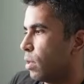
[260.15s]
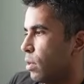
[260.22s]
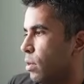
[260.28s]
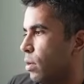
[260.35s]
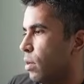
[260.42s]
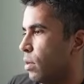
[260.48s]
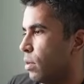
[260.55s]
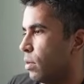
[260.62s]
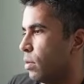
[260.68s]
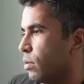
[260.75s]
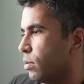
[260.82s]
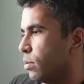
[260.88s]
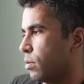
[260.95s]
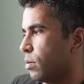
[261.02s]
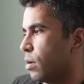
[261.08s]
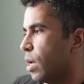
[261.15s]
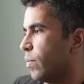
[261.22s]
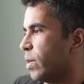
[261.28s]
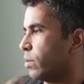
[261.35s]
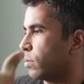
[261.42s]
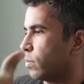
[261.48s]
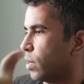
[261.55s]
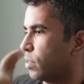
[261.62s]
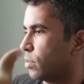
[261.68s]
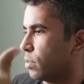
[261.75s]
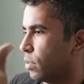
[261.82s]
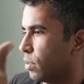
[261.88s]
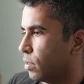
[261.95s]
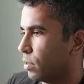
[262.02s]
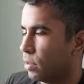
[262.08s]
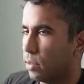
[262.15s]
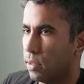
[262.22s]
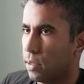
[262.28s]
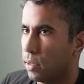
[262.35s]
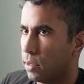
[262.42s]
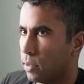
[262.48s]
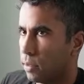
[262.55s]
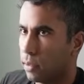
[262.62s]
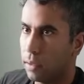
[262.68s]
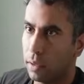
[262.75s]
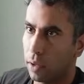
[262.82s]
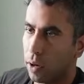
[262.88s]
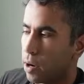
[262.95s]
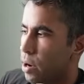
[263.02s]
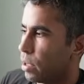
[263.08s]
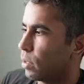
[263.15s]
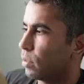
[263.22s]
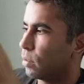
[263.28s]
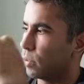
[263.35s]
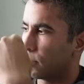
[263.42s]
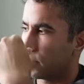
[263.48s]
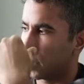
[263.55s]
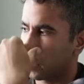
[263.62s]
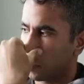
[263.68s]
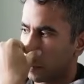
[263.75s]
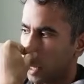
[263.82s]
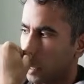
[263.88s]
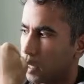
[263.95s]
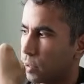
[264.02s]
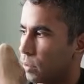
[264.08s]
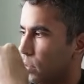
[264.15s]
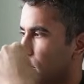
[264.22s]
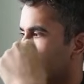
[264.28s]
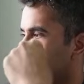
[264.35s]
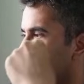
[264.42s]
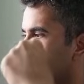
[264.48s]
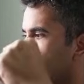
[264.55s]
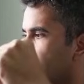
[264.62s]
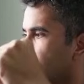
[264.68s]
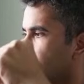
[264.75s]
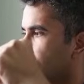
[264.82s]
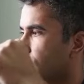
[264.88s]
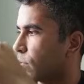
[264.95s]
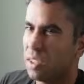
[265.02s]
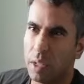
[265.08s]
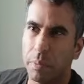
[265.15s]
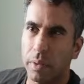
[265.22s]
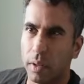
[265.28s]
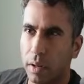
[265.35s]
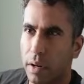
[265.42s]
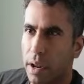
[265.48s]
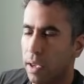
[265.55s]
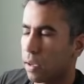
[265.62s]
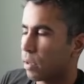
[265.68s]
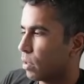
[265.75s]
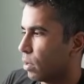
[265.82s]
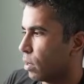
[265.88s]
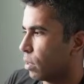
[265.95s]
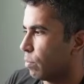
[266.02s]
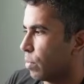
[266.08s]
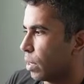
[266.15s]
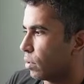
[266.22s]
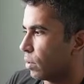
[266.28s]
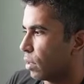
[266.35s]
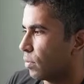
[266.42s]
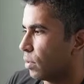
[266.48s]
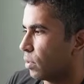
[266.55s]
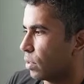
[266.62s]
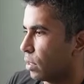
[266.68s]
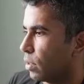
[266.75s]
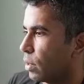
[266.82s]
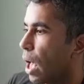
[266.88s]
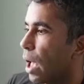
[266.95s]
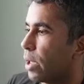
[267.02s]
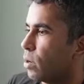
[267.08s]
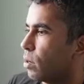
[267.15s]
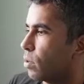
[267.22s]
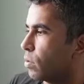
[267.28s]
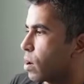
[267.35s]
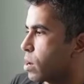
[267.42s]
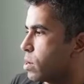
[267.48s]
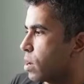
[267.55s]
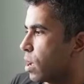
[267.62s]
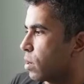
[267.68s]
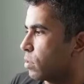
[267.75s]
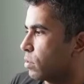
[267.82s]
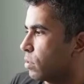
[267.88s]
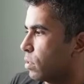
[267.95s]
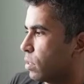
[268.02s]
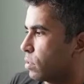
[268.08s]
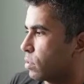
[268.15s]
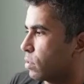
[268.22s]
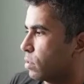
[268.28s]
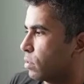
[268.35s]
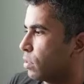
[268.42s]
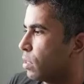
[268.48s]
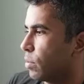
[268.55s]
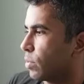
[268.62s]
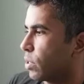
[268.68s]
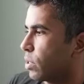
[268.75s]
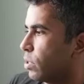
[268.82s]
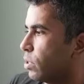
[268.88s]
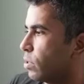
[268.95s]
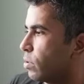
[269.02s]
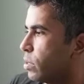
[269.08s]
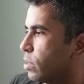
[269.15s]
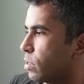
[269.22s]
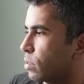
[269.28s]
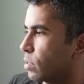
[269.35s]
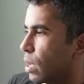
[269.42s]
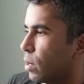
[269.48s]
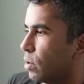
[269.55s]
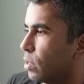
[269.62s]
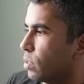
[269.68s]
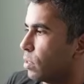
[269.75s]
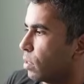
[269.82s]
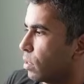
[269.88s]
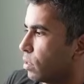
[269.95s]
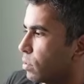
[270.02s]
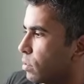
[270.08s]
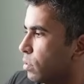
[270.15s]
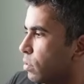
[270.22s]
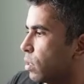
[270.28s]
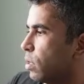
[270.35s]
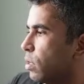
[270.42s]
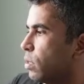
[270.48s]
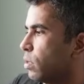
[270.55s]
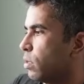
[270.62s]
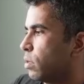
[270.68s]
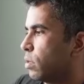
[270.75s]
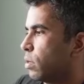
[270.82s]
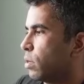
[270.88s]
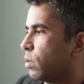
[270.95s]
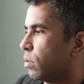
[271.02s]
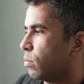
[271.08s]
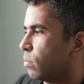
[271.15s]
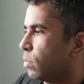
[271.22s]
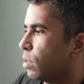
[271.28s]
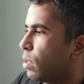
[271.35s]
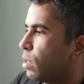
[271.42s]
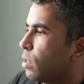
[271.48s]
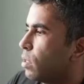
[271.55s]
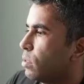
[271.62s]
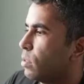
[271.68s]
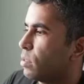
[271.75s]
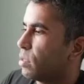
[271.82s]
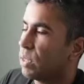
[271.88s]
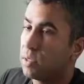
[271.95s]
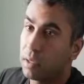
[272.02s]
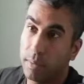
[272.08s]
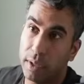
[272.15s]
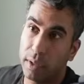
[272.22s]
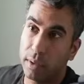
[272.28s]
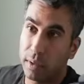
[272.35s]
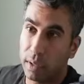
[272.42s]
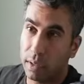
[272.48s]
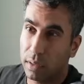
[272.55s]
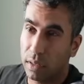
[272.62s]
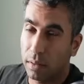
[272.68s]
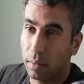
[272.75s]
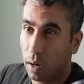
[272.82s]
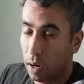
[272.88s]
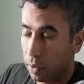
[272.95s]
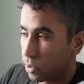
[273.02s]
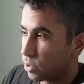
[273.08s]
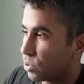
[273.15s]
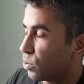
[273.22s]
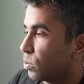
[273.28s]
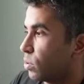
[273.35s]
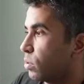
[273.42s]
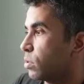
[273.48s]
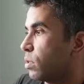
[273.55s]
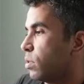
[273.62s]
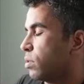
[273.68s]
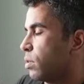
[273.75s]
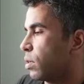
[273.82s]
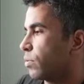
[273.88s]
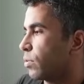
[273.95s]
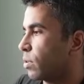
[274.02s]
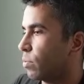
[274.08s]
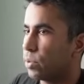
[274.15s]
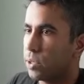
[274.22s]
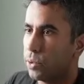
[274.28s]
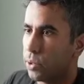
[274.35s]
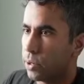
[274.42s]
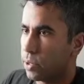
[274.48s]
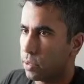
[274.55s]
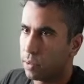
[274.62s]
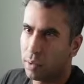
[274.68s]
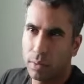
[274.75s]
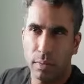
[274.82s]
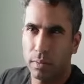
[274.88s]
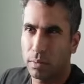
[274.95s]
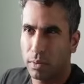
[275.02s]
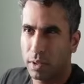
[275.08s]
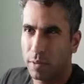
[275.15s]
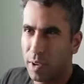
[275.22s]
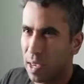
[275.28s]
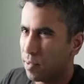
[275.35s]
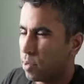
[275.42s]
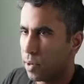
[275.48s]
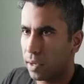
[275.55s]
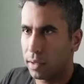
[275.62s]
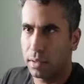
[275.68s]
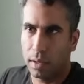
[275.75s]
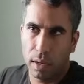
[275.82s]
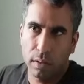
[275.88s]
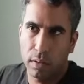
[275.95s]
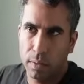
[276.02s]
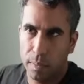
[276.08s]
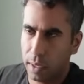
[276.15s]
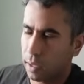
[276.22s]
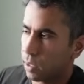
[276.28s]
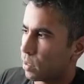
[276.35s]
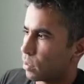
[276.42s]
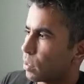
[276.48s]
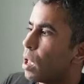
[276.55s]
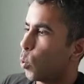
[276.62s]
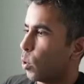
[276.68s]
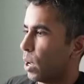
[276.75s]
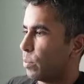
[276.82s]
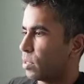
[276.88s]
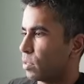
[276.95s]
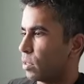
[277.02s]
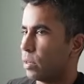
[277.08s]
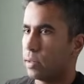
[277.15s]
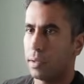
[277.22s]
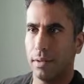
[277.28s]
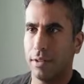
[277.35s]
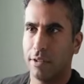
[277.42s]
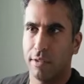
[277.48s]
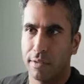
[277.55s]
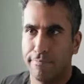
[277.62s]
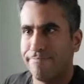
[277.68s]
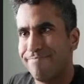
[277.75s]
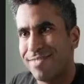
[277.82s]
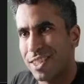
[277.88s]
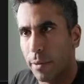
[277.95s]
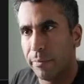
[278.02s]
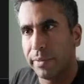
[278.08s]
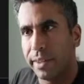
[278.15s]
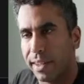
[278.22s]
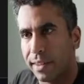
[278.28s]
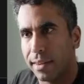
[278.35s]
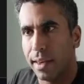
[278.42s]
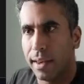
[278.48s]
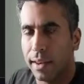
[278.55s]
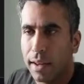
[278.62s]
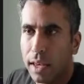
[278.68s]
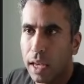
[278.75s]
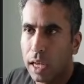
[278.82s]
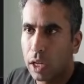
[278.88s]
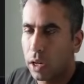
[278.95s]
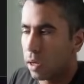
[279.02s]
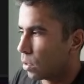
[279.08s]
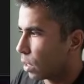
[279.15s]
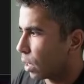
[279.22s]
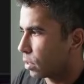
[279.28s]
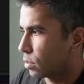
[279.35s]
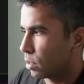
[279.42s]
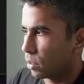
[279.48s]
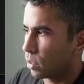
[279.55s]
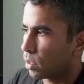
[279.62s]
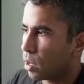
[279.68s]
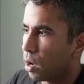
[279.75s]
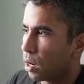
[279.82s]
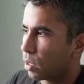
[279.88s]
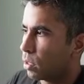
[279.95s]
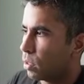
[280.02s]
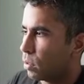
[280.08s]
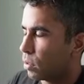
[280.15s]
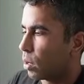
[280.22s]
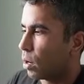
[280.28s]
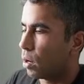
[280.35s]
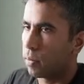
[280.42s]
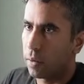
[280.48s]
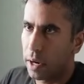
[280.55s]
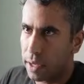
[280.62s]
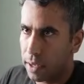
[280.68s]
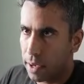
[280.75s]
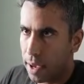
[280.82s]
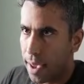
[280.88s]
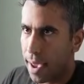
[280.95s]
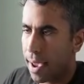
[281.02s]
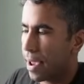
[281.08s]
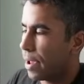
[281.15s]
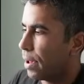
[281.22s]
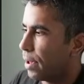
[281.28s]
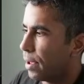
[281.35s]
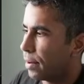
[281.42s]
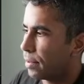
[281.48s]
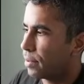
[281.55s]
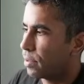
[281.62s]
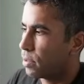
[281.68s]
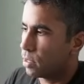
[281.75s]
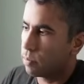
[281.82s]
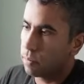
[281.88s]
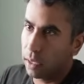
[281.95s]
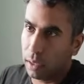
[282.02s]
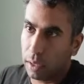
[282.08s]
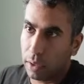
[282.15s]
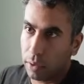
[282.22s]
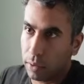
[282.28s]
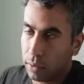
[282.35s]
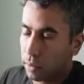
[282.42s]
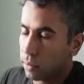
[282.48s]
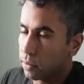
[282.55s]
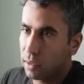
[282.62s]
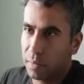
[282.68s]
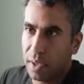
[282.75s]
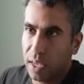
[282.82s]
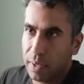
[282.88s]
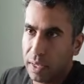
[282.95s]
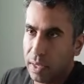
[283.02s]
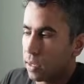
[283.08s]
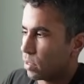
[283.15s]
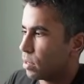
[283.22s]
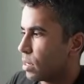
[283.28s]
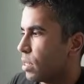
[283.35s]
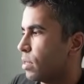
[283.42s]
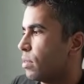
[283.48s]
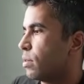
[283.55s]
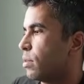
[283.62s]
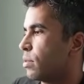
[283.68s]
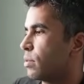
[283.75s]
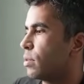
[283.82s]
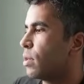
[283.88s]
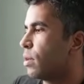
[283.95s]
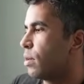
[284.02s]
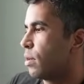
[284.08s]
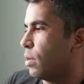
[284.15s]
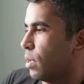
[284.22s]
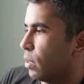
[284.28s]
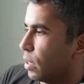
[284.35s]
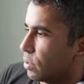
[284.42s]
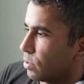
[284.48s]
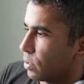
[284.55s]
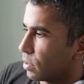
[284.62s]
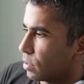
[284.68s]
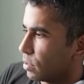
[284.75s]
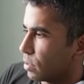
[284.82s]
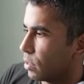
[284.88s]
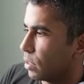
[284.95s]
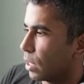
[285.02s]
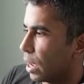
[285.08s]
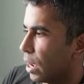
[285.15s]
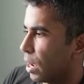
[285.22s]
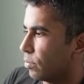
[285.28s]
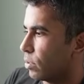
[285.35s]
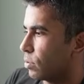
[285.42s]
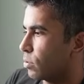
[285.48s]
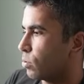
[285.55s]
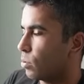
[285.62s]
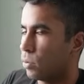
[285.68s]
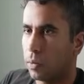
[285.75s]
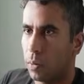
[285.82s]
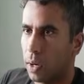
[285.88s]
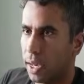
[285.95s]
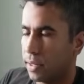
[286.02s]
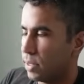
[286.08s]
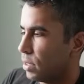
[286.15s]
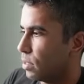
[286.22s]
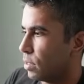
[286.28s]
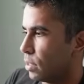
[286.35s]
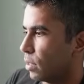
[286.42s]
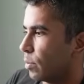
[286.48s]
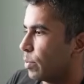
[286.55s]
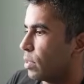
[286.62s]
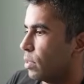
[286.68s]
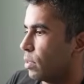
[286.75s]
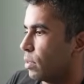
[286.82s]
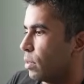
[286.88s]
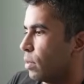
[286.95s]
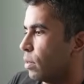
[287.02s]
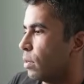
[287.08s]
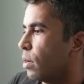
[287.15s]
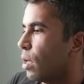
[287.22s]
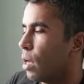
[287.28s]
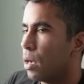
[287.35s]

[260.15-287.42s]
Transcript: And so I'm interested in learning the fundamentals of deep learning at a better level than I know right now. And so I'm curious how it does. Okay. It seems to be using some other tools instead of computer use, which maybe makes sense because web search is something that Codex and Claude Code already had the ability to do. So maybe it doesn't need this. And as you can see, I have this tool YTDLP in here.